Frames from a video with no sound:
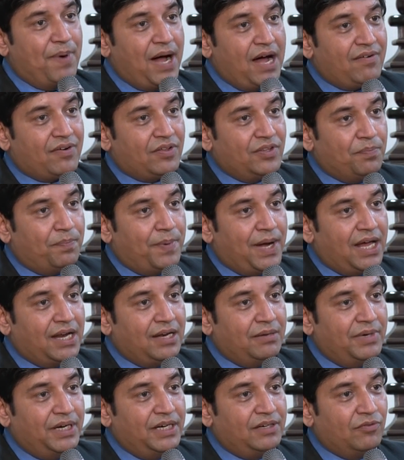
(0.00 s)
power of the
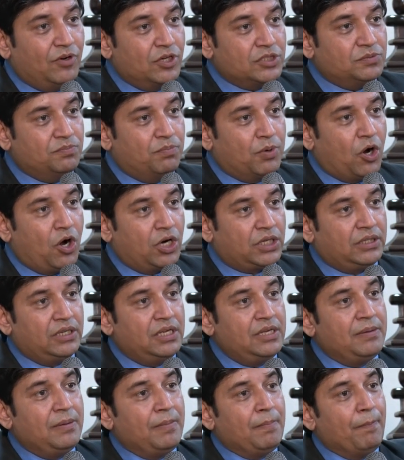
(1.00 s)
Parliament was brought